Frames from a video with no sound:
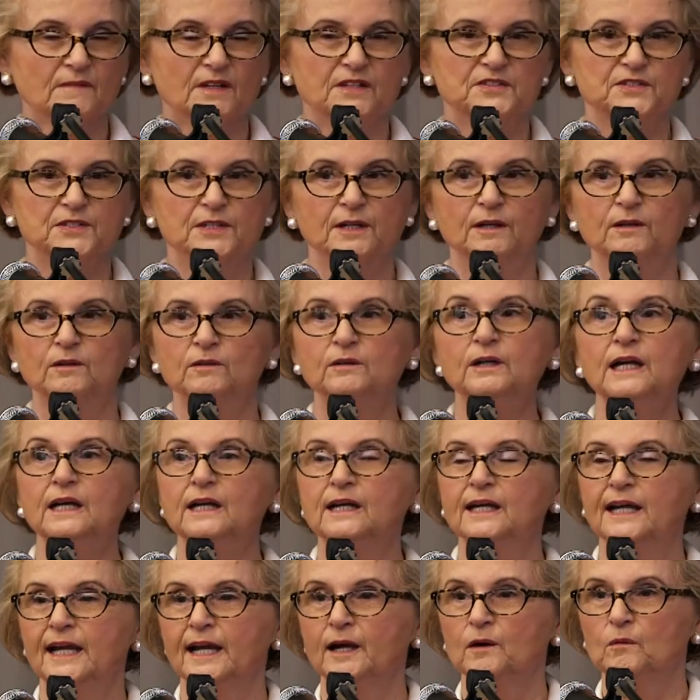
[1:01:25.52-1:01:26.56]
So
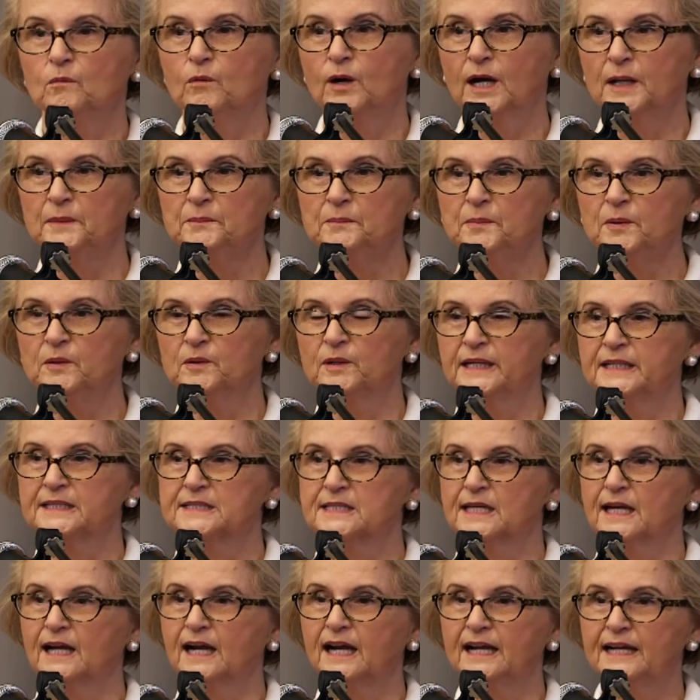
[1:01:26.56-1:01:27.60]
at one
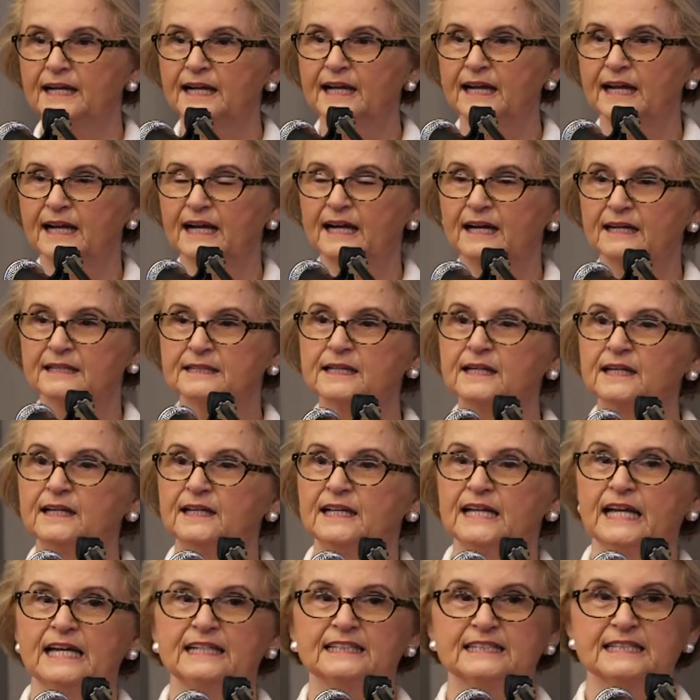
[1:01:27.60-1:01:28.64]
point, I had
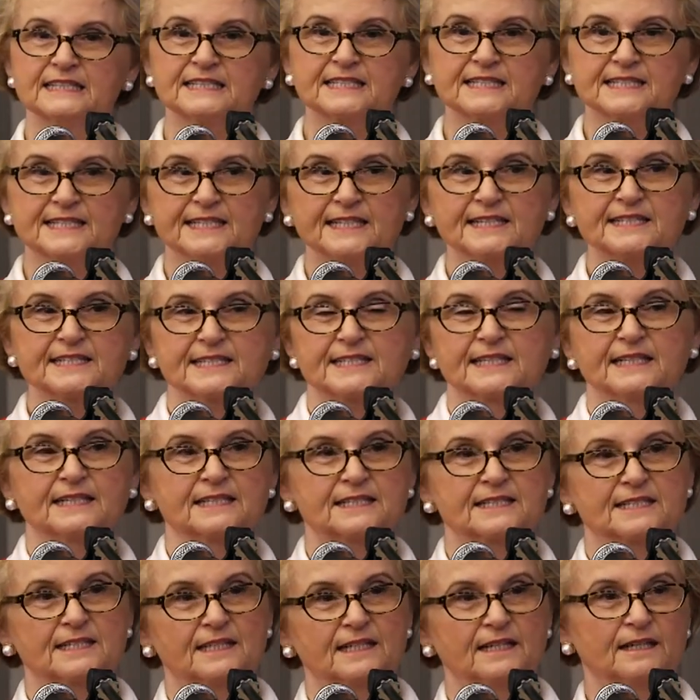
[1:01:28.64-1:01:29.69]
an
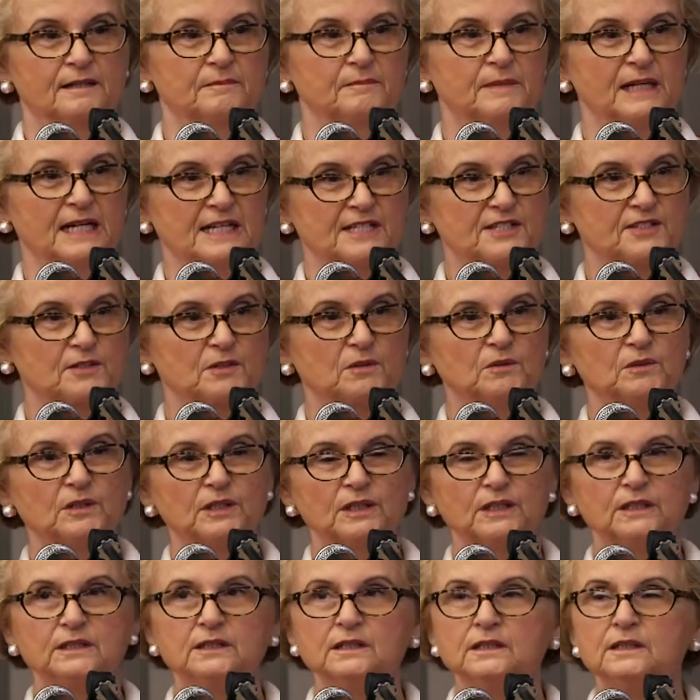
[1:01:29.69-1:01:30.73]
assistant in my
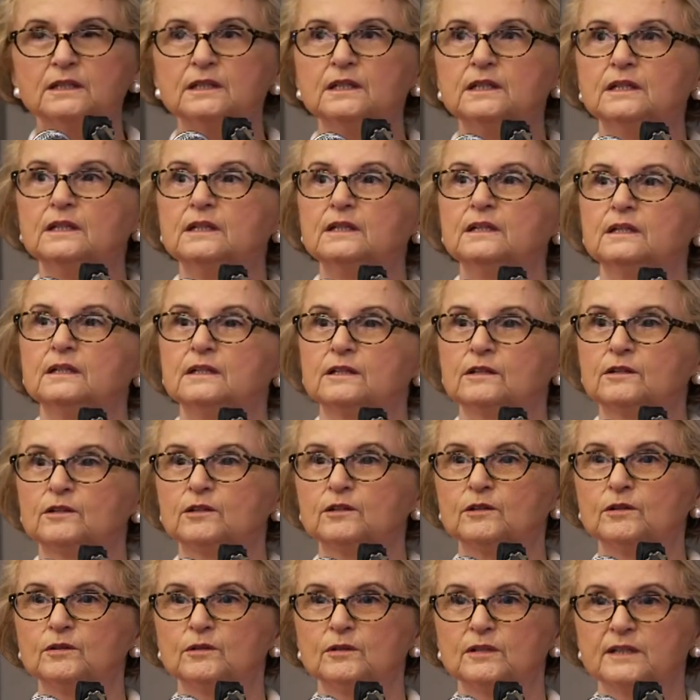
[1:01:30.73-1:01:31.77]
school
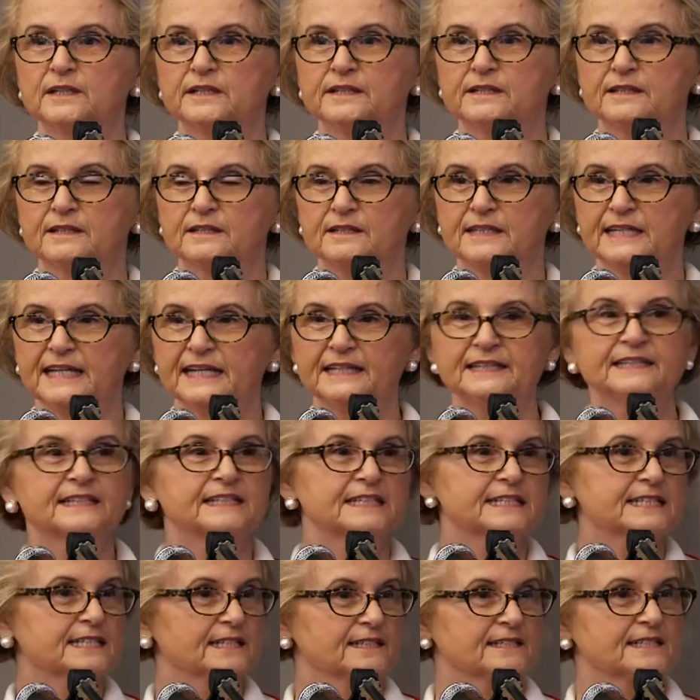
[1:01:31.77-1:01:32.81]
who
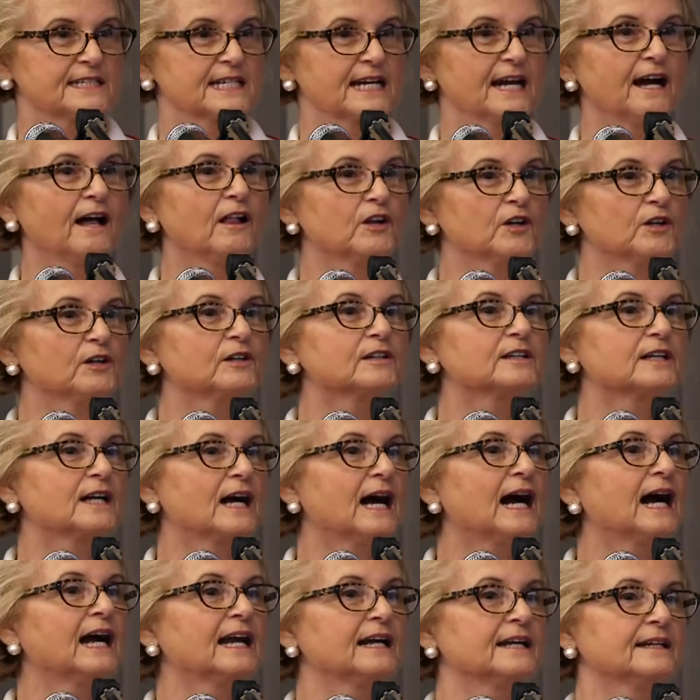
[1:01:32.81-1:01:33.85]
needed to tell her
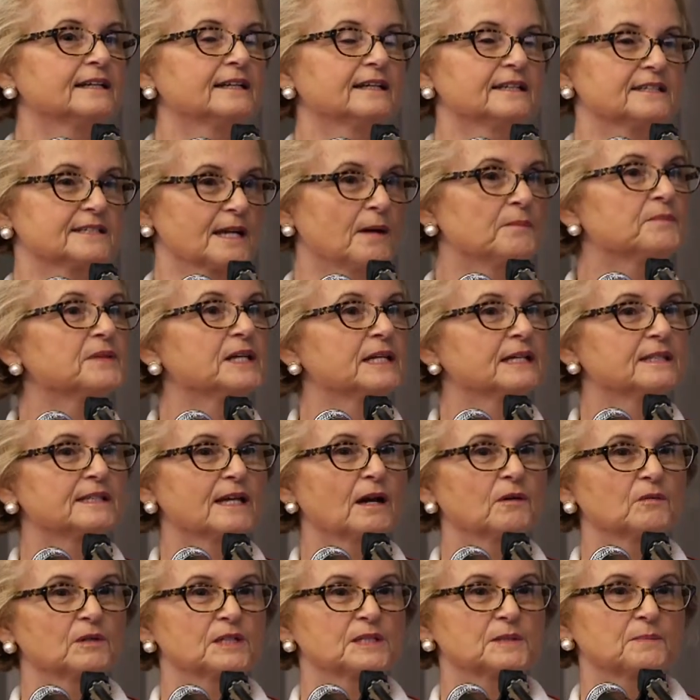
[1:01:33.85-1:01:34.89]
guide something
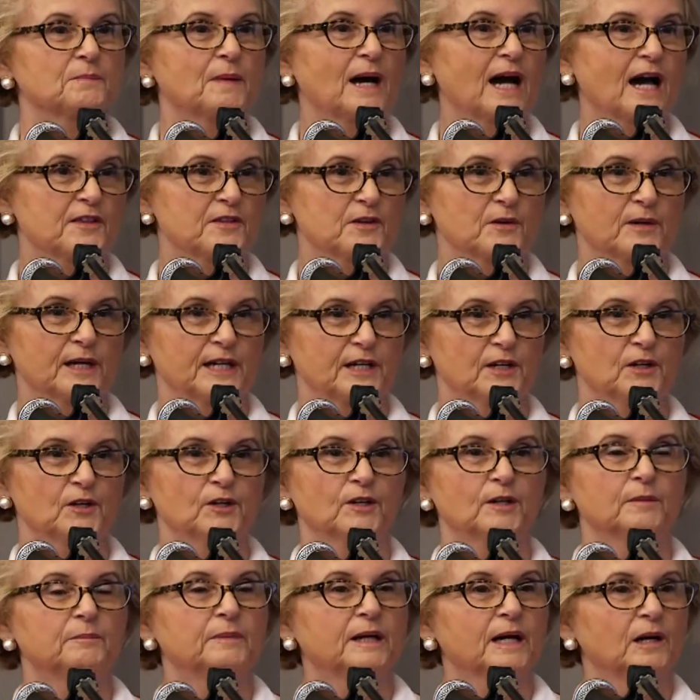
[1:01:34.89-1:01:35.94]
that was bothering
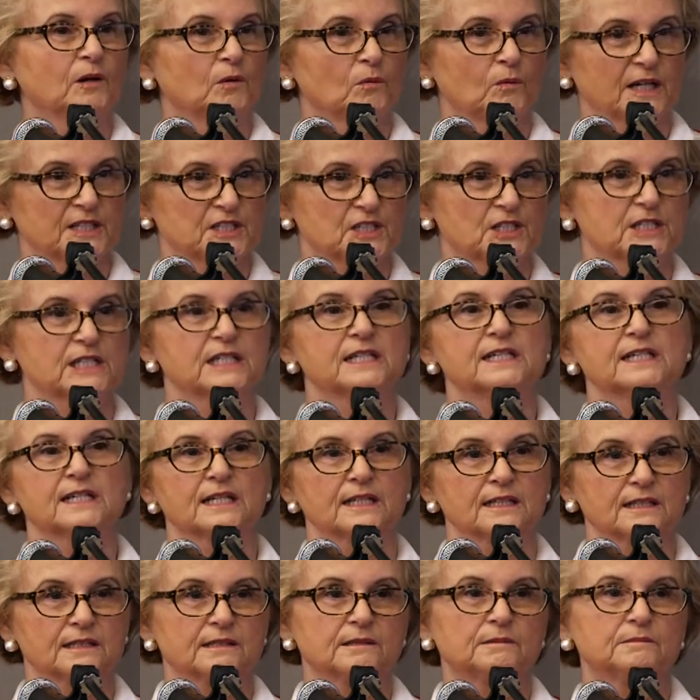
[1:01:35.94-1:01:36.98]
her about what she
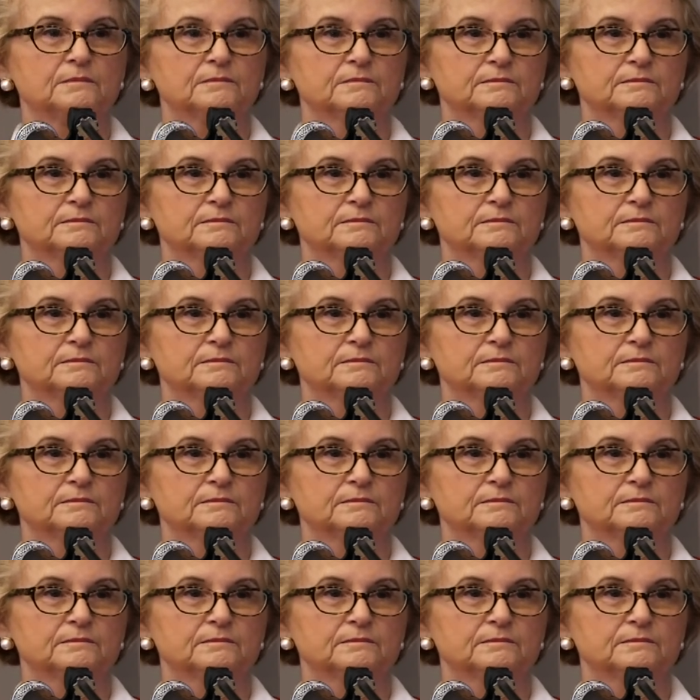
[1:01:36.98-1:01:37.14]
did.